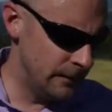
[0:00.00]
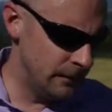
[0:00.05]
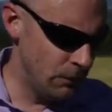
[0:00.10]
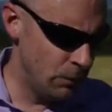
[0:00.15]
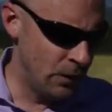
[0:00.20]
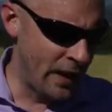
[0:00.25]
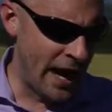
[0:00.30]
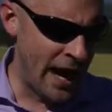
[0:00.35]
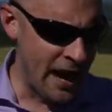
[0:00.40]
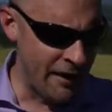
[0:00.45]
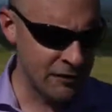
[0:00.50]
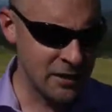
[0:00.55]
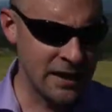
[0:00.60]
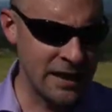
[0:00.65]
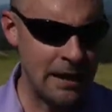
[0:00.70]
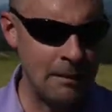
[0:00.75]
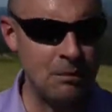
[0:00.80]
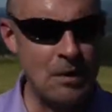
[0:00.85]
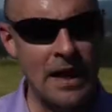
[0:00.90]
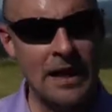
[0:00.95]
we have to
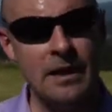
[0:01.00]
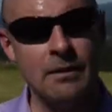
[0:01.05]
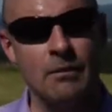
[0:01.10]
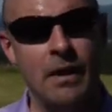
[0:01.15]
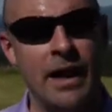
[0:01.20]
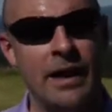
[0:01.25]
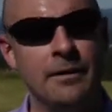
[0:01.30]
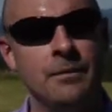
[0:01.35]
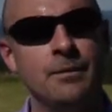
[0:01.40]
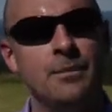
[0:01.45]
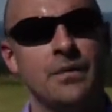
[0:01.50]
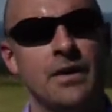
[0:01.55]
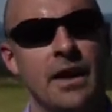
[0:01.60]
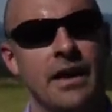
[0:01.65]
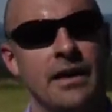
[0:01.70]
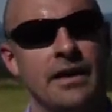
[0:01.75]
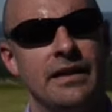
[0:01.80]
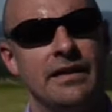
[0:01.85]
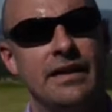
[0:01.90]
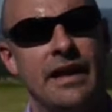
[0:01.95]
keep that in mind
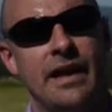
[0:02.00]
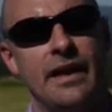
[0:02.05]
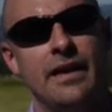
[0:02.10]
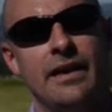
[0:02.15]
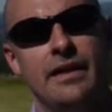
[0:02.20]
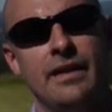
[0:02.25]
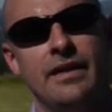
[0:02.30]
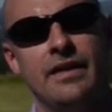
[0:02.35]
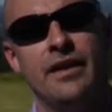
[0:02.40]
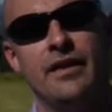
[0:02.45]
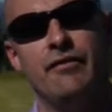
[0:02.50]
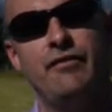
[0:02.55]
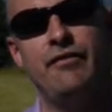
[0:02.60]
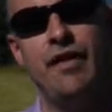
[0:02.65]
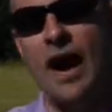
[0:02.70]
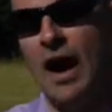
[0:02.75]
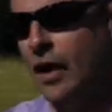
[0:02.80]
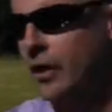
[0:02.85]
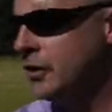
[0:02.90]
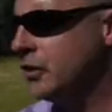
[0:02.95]
that the
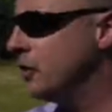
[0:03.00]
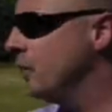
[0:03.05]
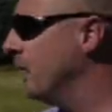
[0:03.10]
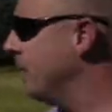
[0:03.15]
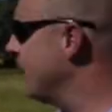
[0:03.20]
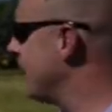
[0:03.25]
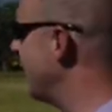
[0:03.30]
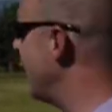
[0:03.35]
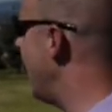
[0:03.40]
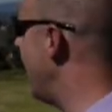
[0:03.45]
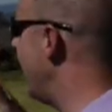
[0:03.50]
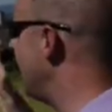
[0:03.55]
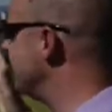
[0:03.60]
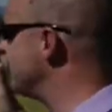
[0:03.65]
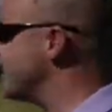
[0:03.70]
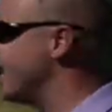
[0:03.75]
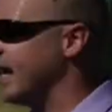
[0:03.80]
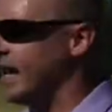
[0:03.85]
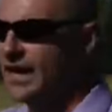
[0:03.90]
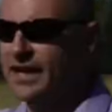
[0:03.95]
value of a
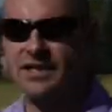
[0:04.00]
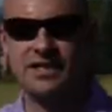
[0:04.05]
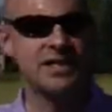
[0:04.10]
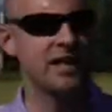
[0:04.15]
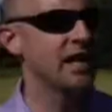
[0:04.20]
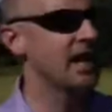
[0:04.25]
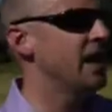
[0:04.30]
context